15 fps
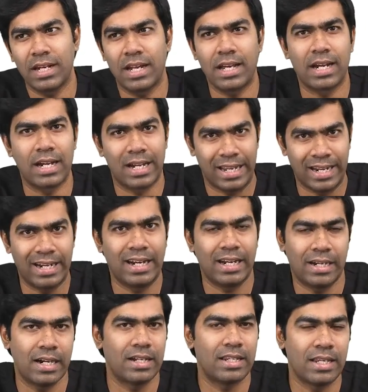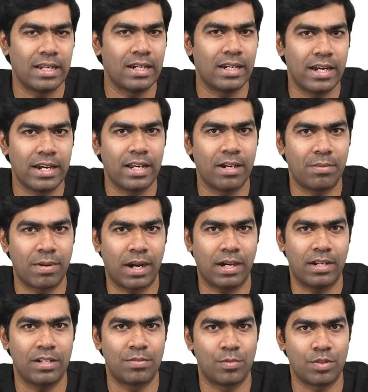like a neglected thing in clinical
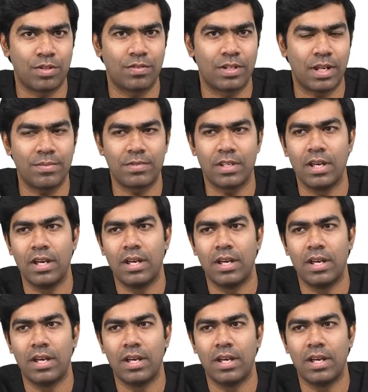practice most of the times.